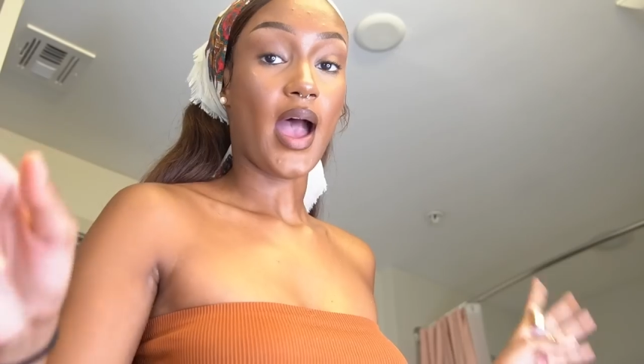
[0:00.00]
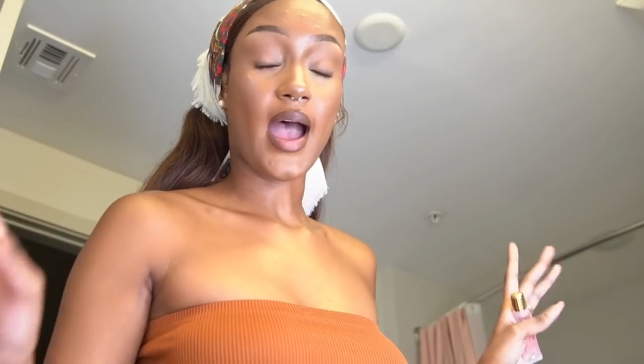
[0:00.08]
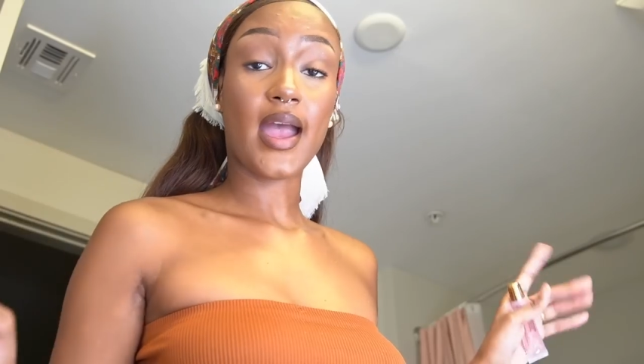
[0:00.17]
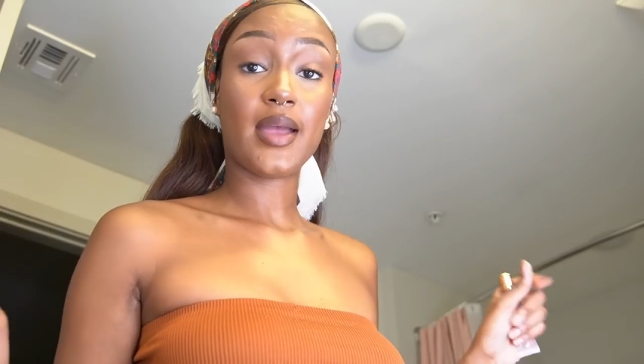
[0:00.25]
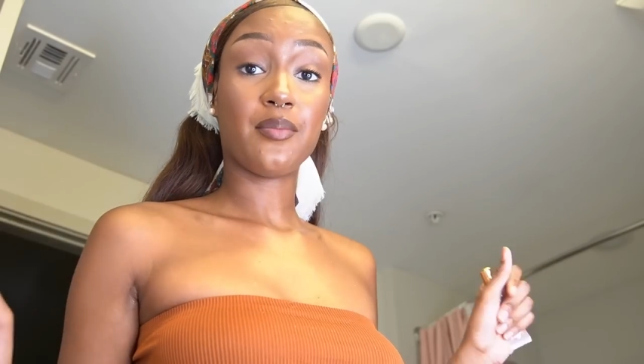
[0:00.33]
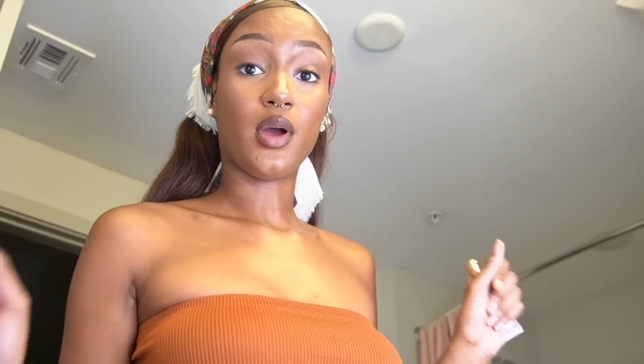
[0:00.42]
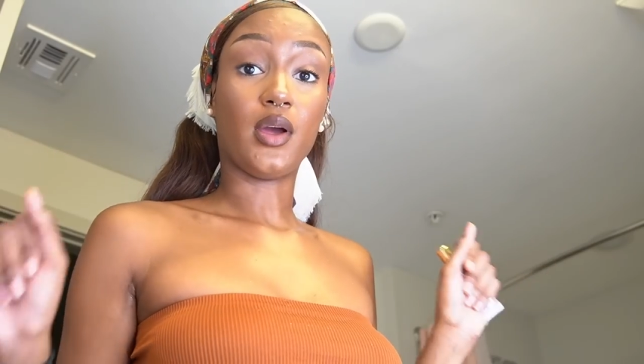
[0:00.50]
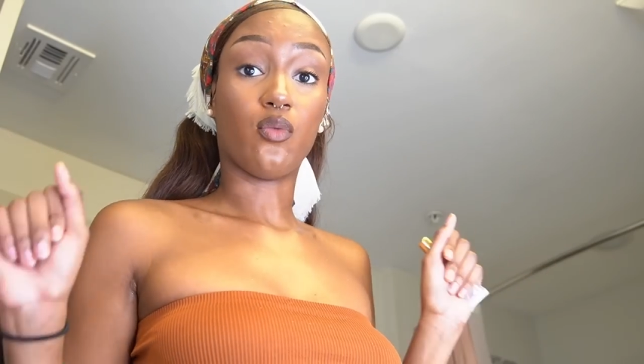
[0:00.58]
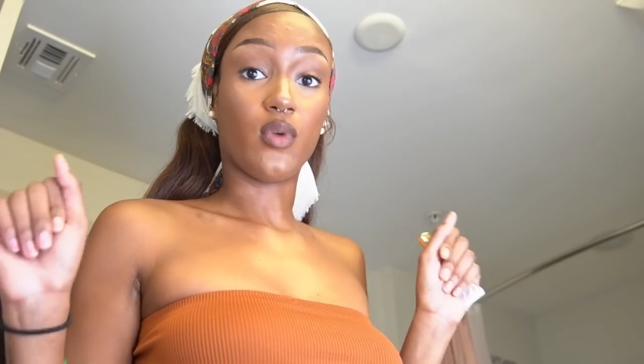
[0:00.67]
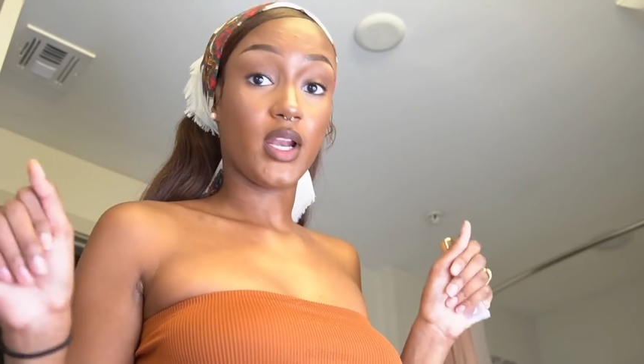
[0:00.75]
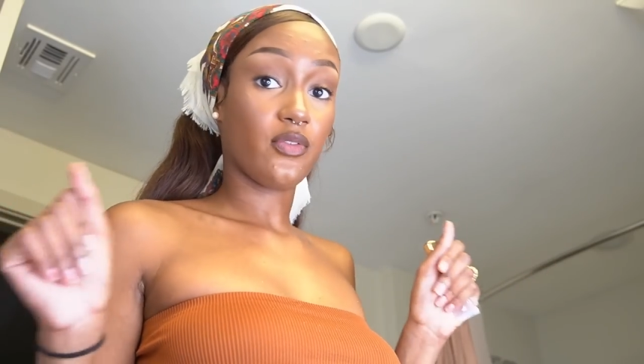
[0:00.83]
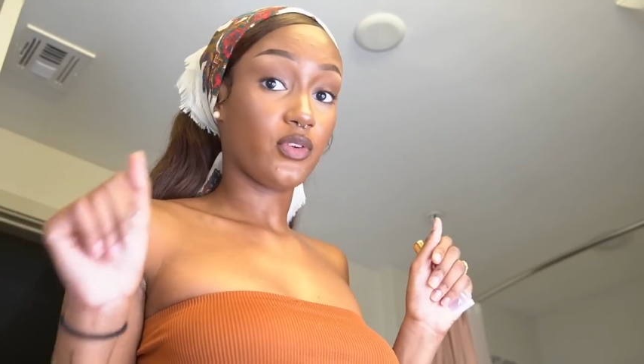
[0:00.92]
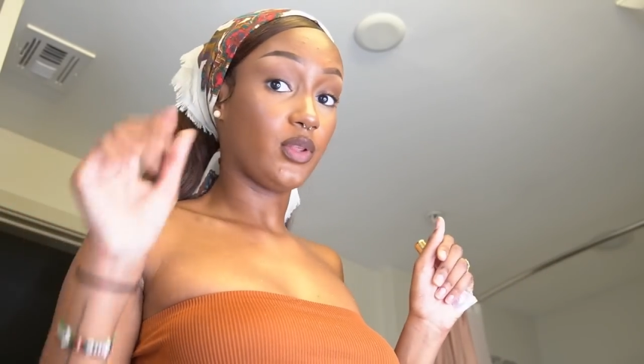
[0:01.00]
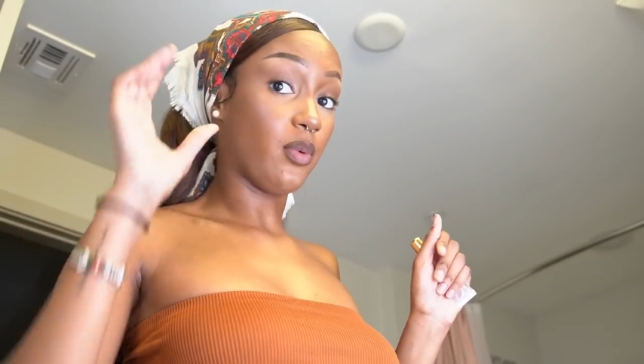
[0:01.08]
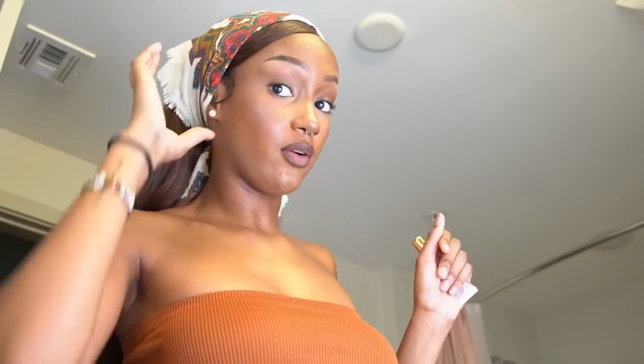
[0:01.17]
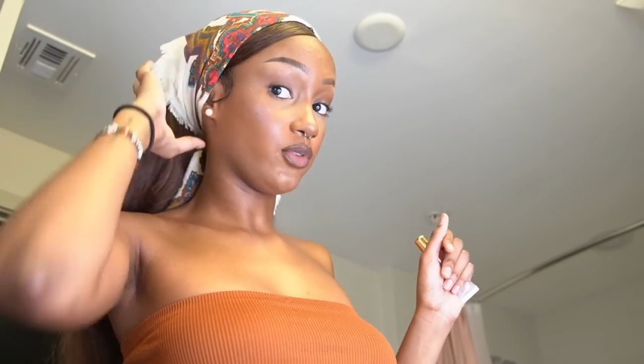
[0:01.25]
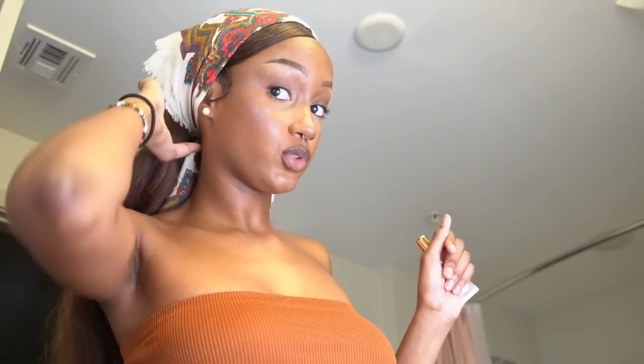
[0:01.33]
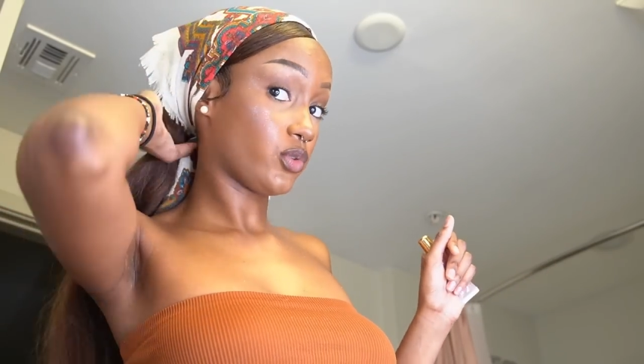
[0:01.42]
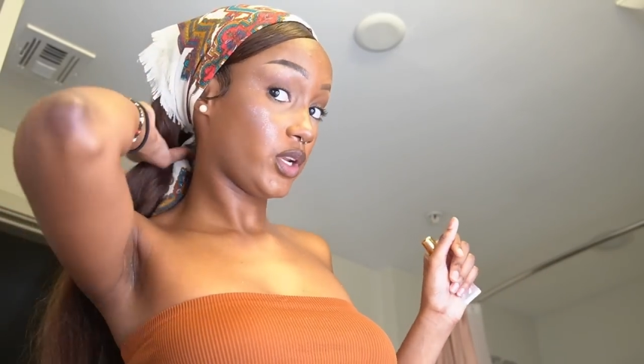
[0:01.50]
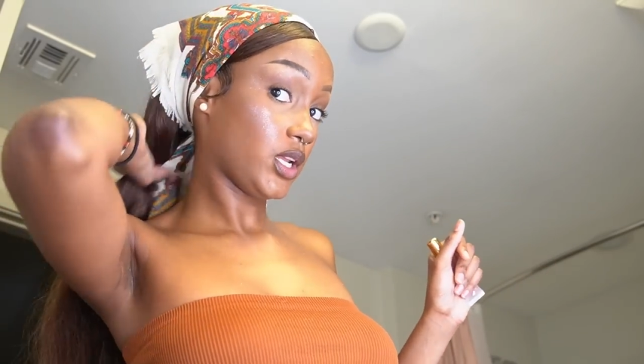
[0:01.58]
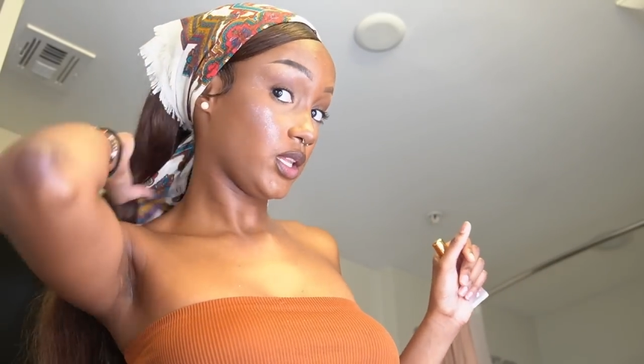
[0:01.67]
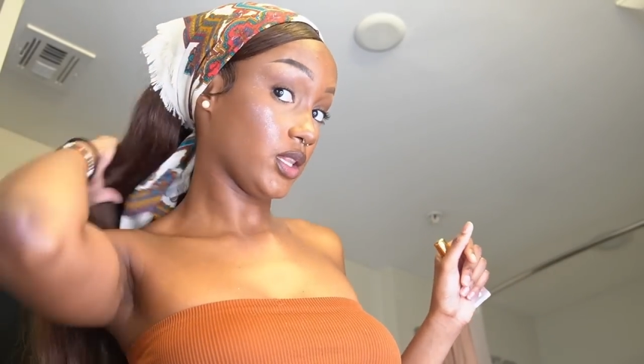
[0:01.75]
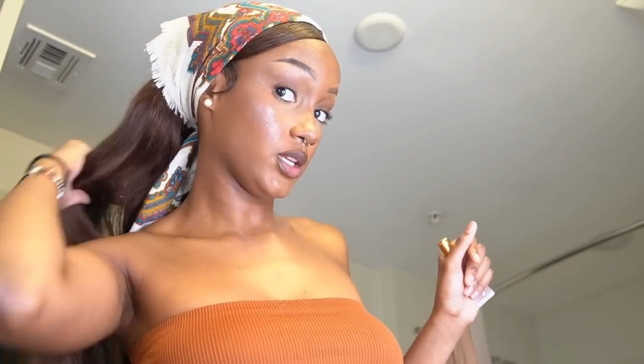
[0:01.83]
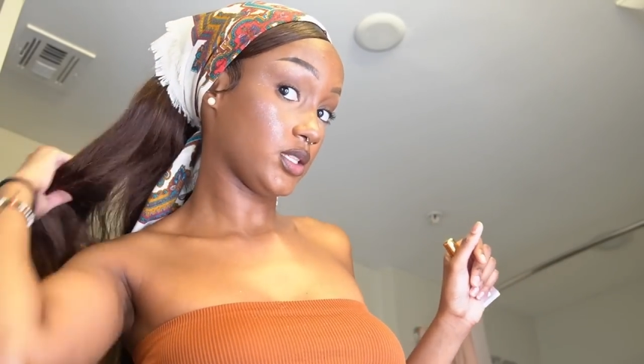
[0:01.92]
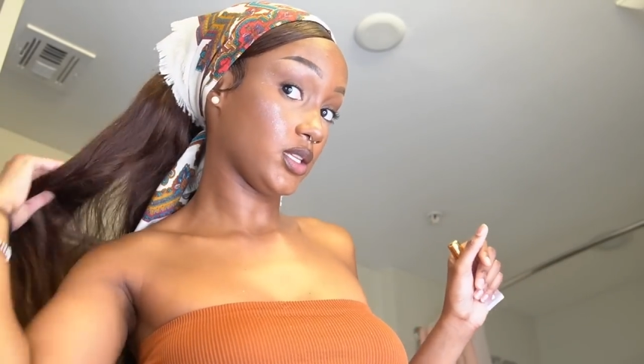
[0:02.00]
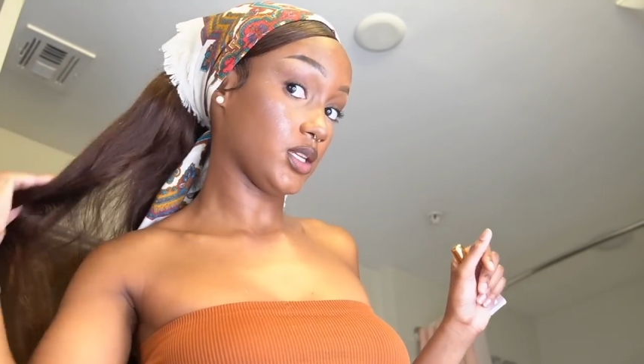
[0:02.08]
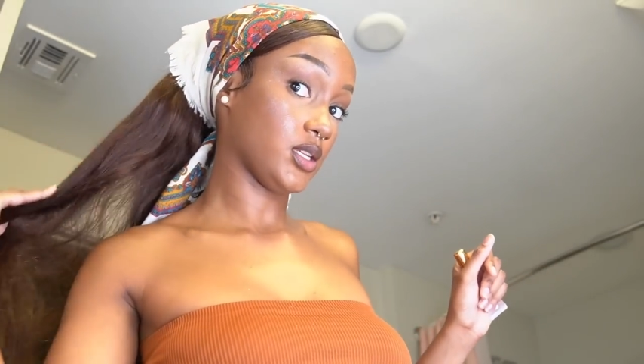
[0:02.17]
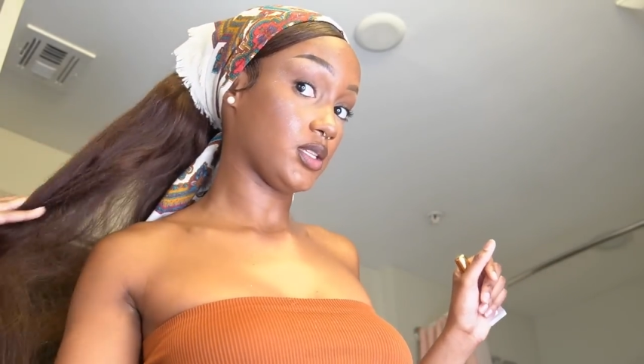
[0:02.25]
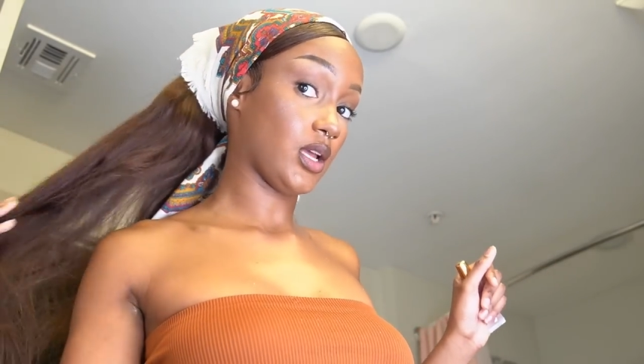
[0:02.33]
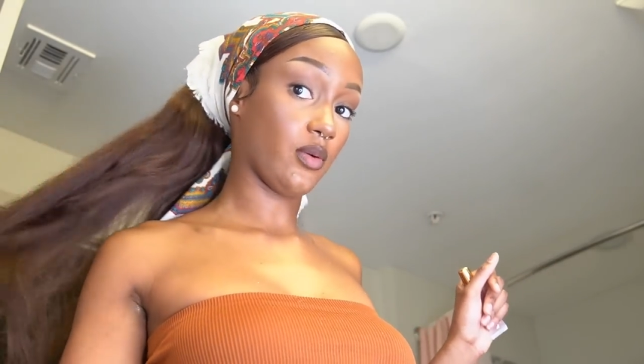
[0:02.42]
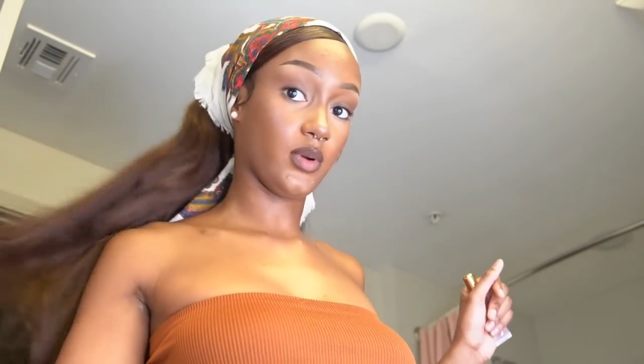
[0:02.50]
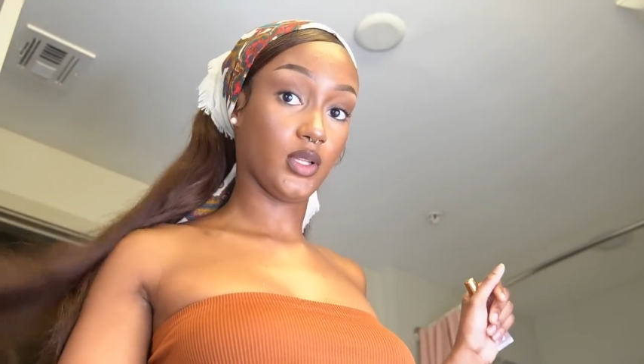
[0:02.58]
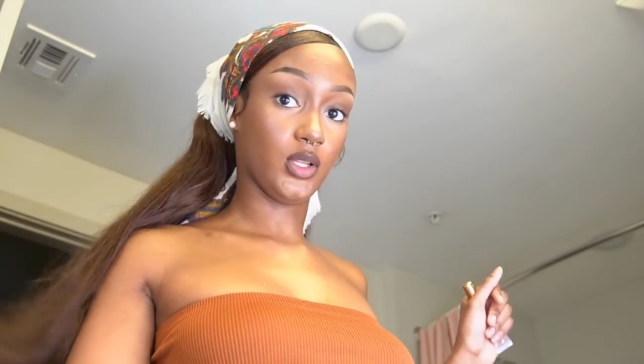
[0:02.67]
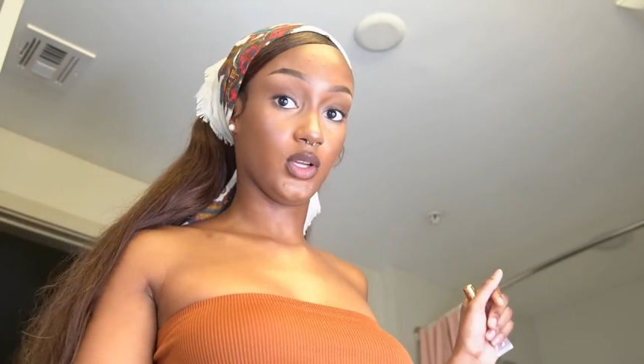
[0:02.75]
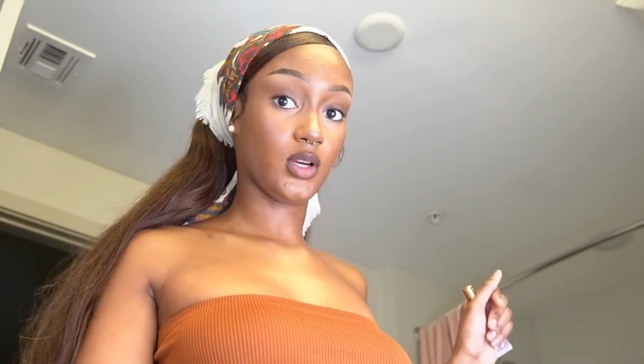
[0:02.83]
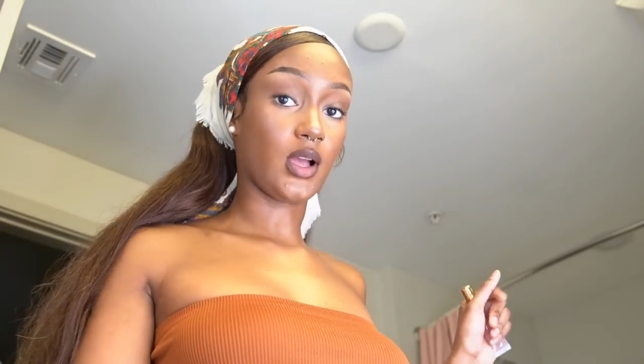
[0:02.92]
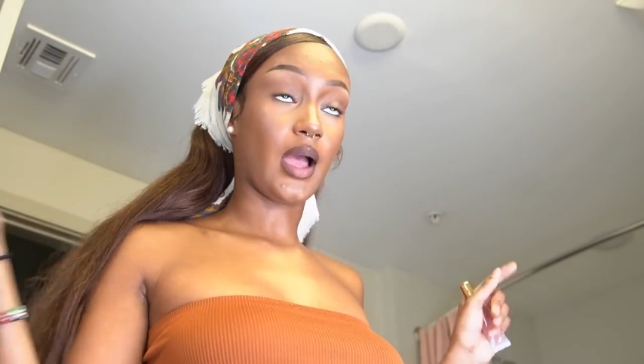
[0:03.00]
I'm ready for the Marvel screening. This is how I look.